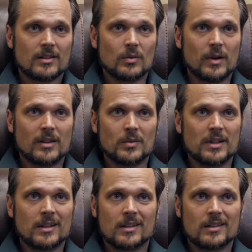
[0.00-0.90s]
the way that
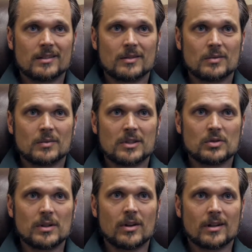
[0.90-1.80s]
we
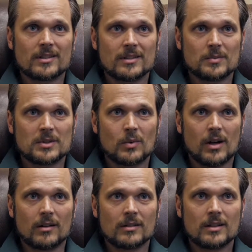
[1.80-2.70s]
treat autism as
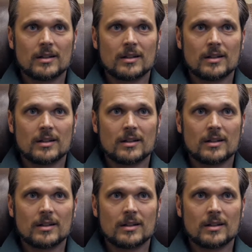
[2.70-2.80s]
well.